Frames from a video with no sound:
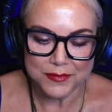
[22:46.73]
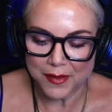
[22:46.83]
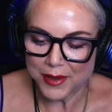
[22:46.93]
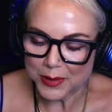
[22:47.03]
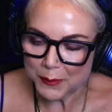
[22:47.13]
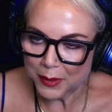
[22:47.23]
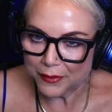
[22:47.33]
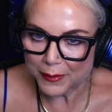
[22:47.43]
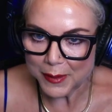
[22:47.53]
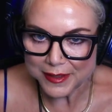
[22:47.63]
I've got the
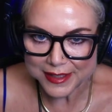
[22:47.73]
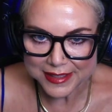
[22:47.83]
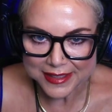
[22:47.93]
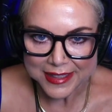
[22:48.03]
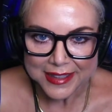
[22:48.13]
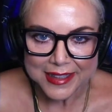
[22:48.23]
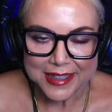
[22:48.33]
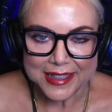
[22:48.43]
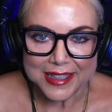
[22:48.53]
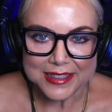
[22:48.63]
perfect person
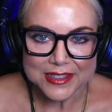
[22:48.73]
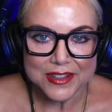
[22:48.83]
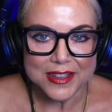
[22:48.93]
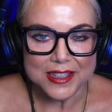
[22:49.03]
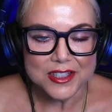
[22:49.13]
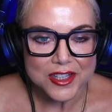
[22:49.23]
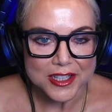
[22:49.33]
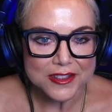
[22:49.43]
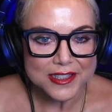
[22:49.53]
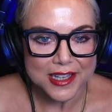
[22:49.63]
uh, so that can
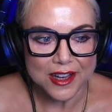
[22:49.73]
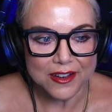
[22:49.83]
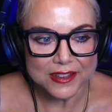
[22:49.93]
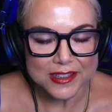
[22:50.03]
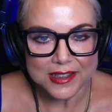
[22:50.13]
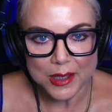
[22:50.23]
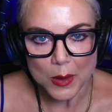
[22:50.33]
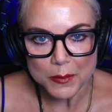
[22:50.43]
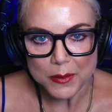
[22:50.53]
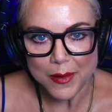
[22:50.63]
check your sound and
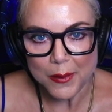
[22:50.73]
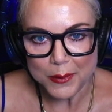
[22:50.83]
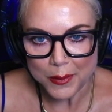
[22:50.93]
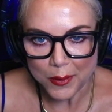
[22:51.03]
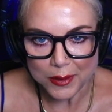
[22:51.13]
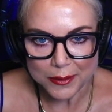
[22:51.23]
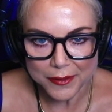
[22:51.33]
help you out with all of